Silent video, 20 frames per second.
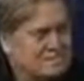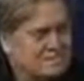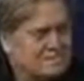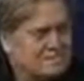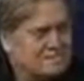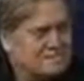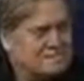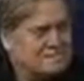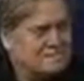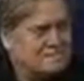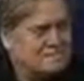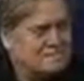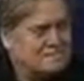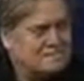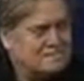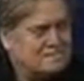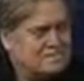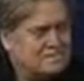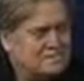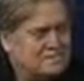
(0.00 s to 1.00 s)

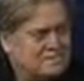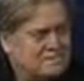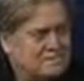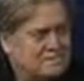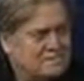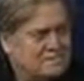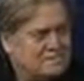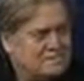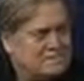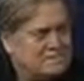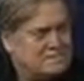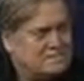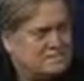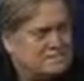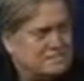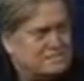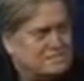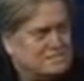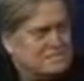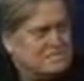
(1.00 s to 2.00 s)

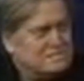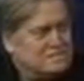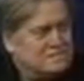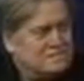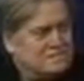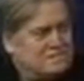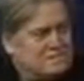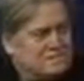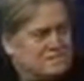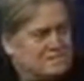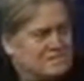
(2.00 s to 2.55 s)
[no speech]